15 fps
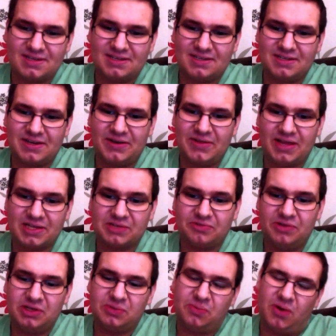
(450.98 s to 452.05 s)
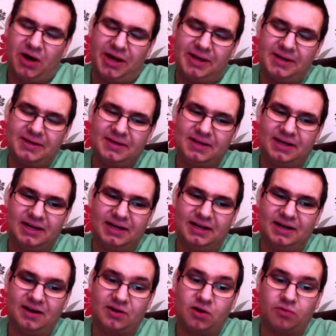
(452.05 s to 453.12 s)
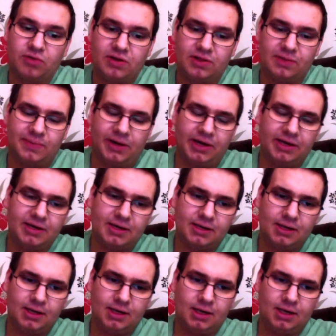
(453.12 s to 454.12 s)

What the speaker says: So that's the reason why I got rid of the bike.